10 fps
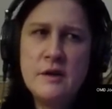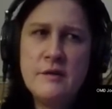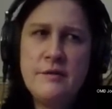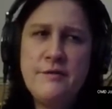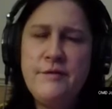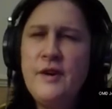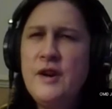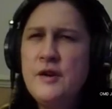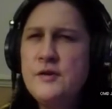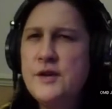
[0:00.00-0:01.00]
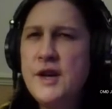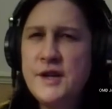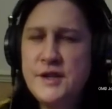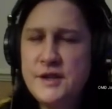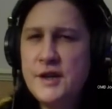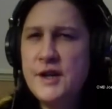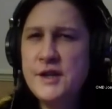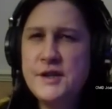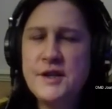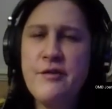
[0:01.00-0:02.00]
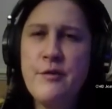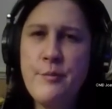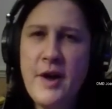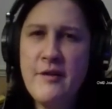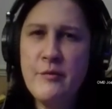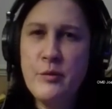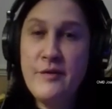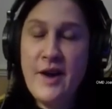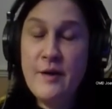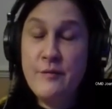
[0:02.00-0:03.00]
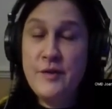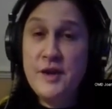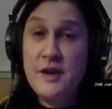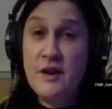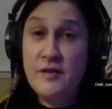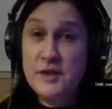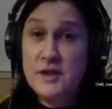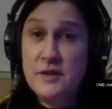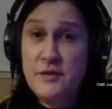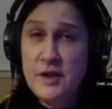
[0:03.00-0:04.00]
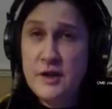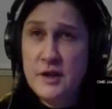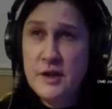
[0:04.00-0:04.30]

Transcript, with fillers: followed a, a different path without the obviously the